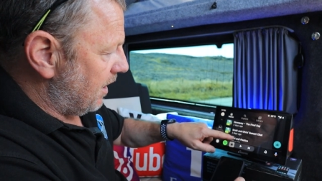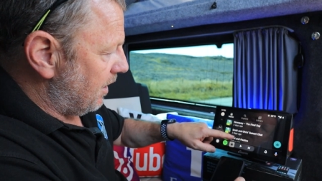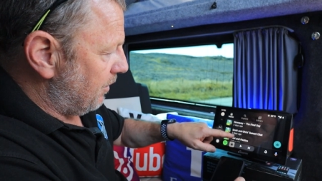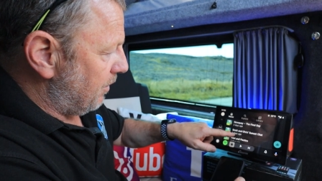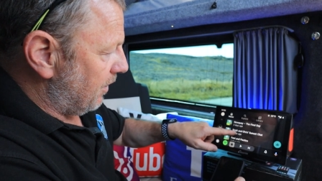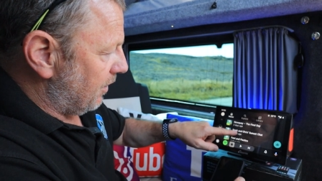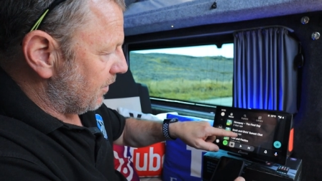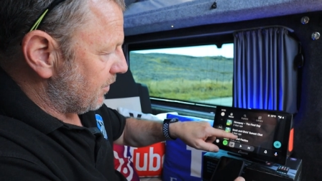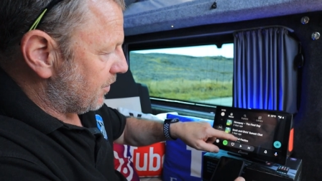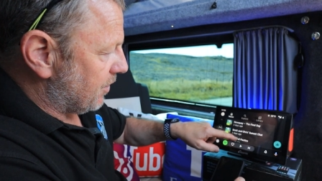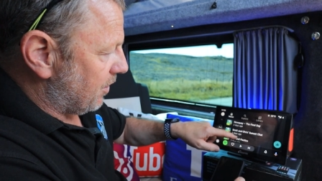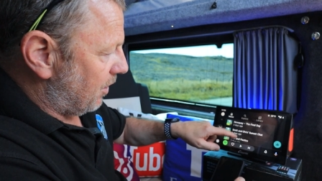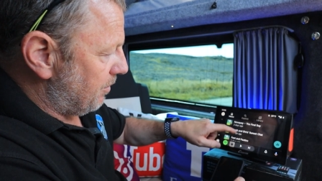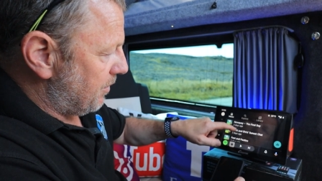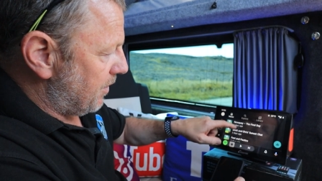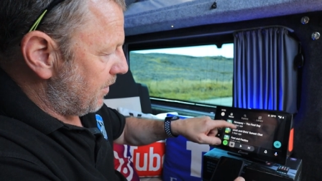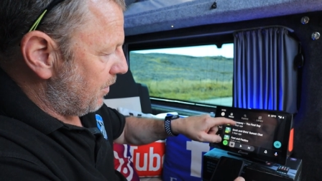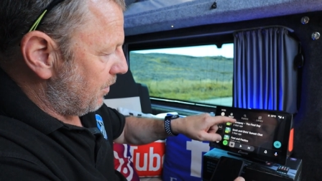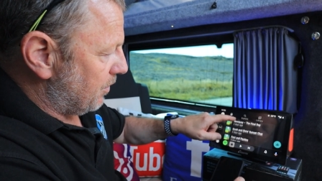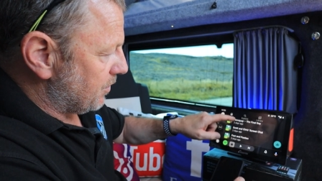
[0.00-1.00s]
We've got Scott
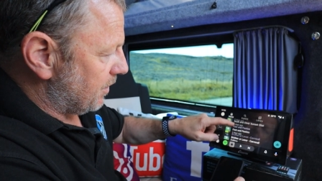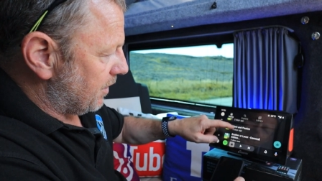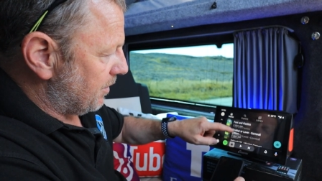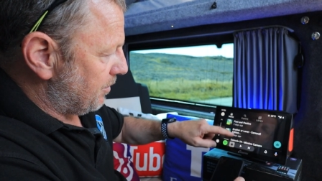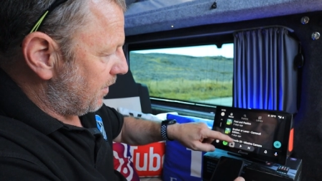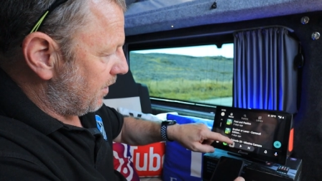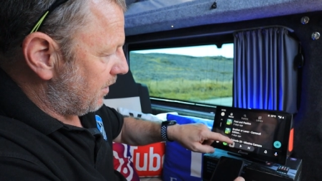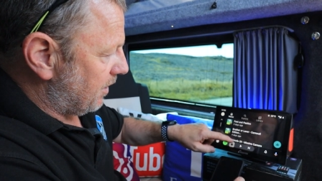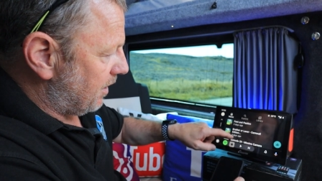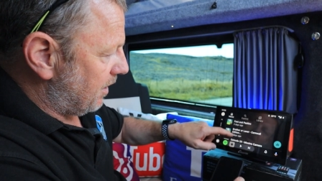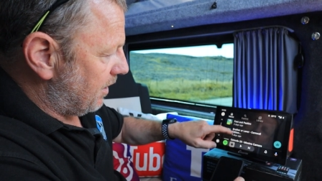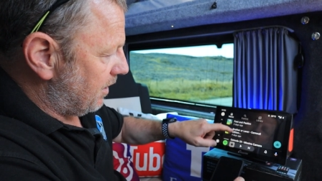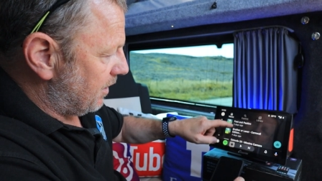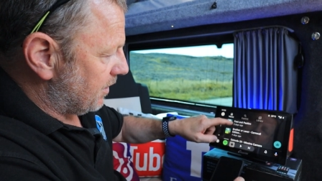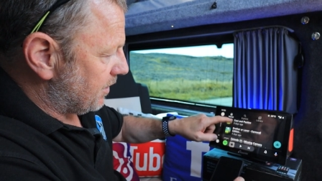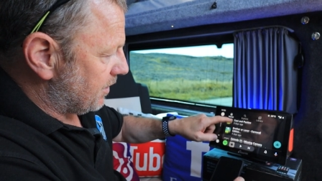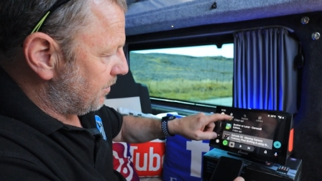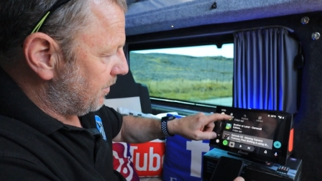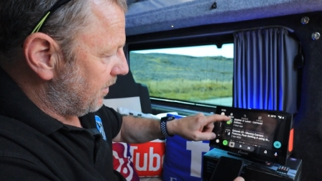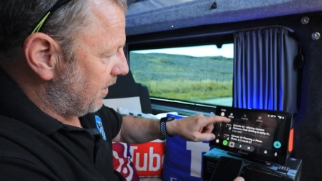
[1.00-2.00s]
Mills on the
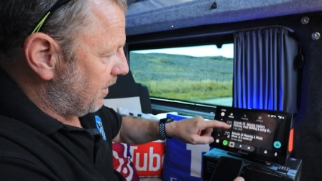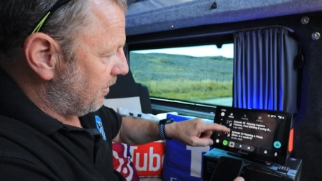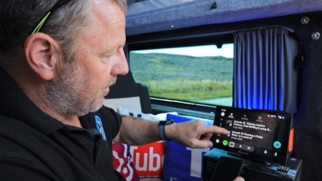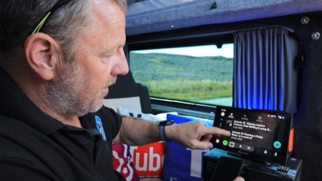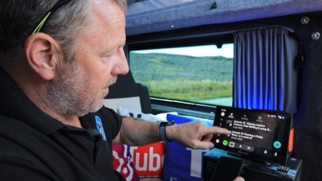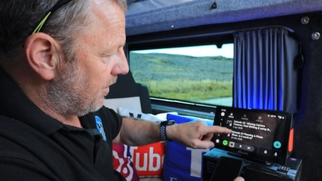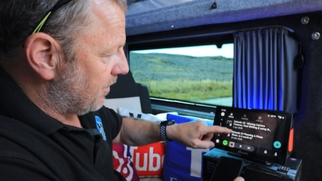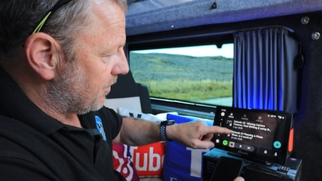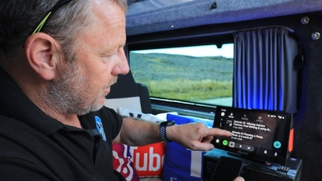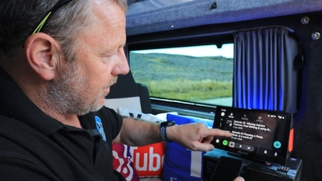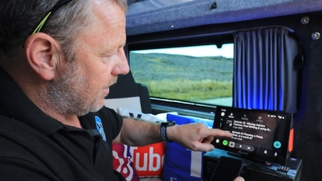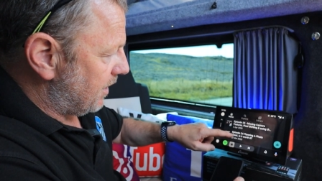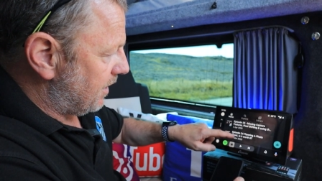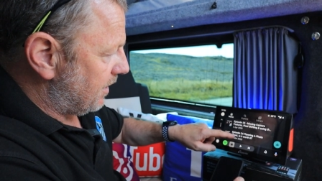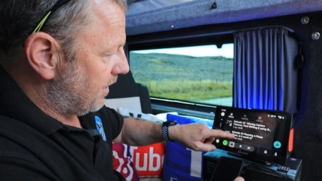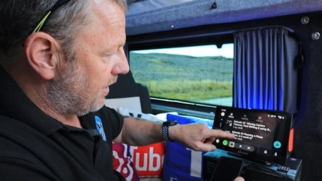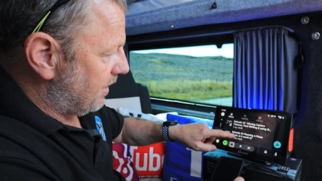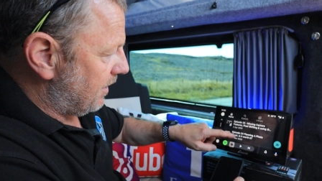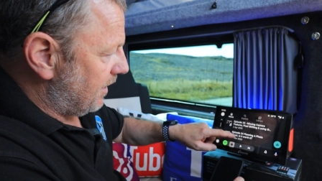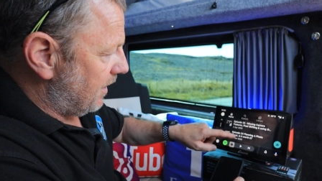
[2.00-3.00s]
podcast. We've got anyone else on
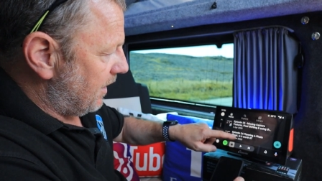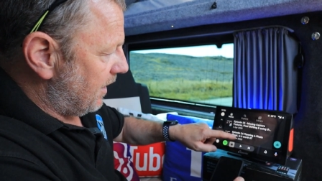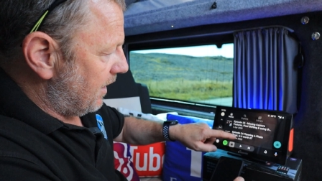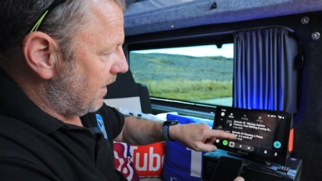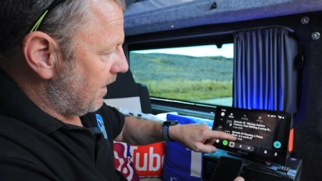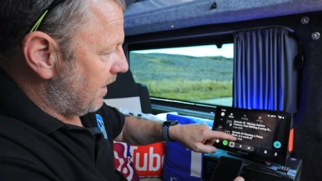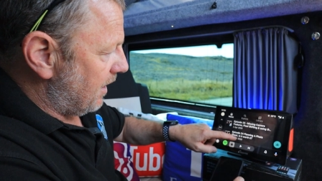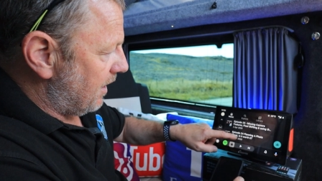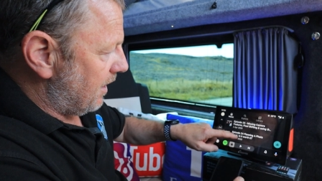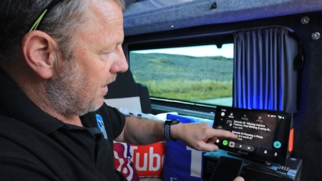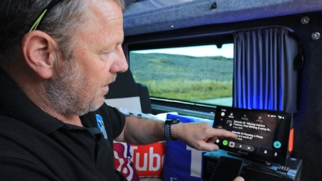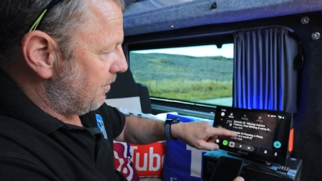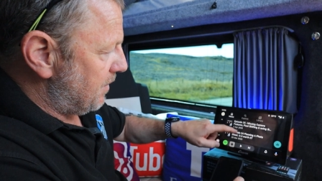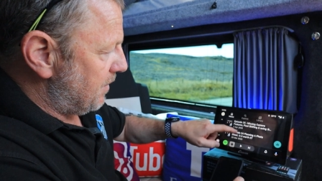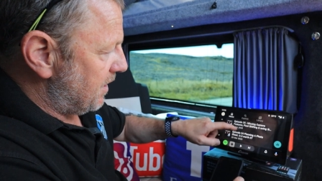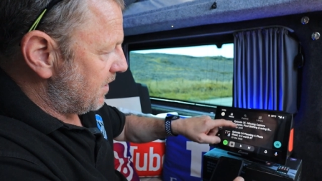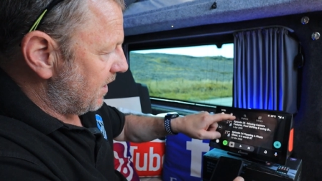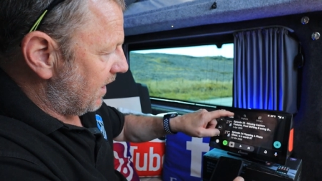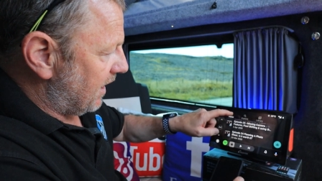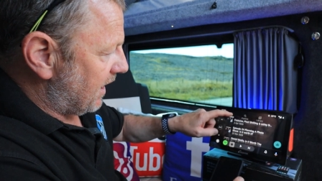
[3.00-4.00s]
here?
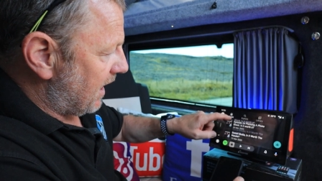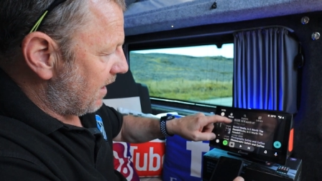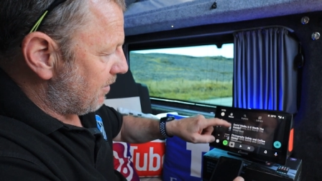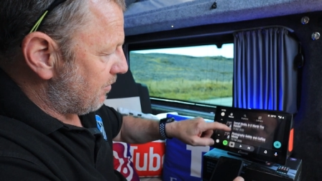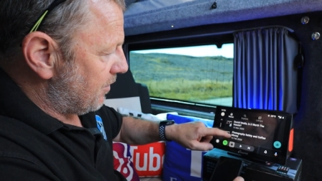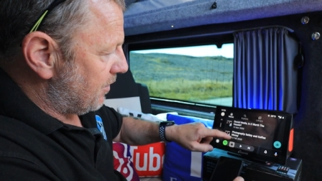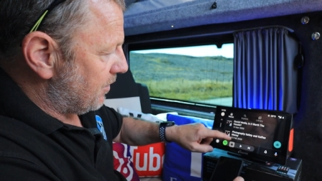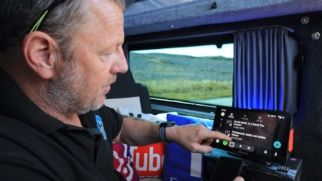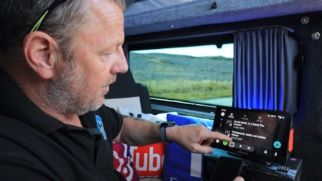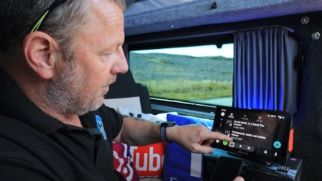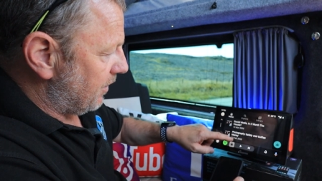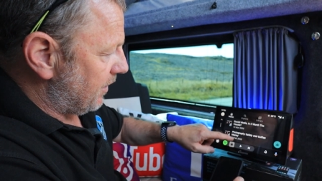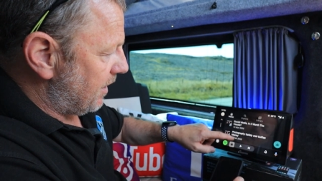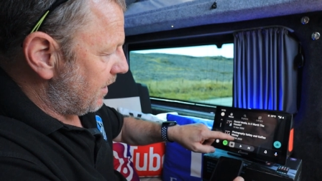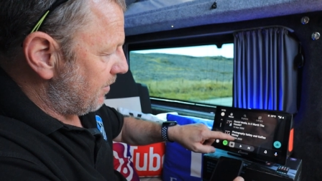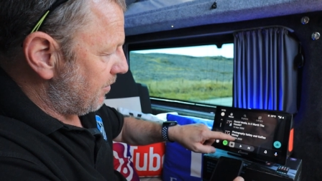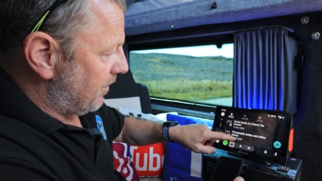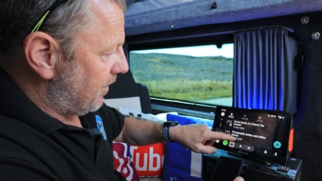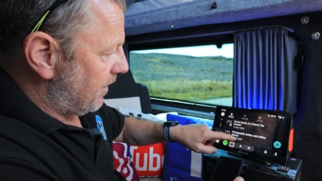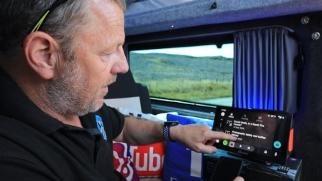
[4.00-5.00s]
Missing cameras, we've got
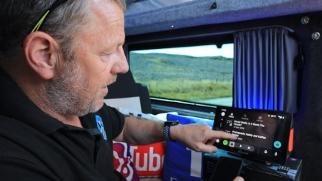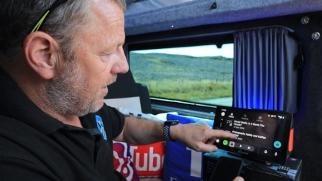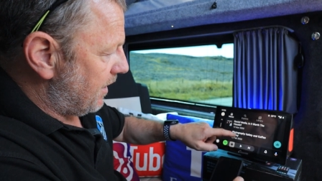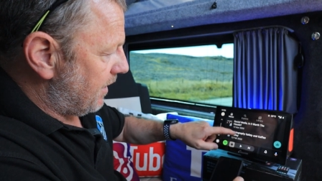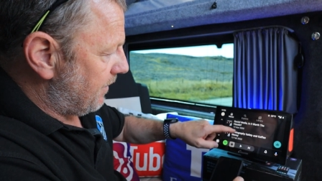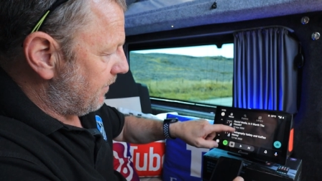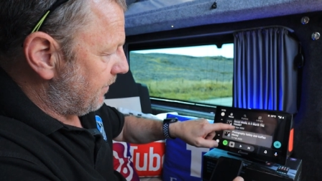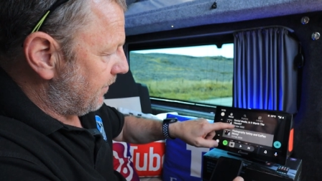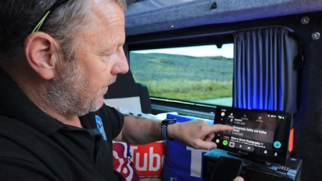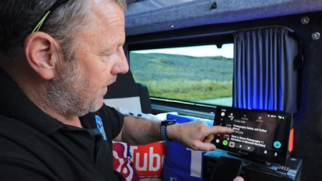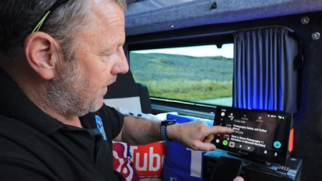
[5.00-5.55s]
them on there.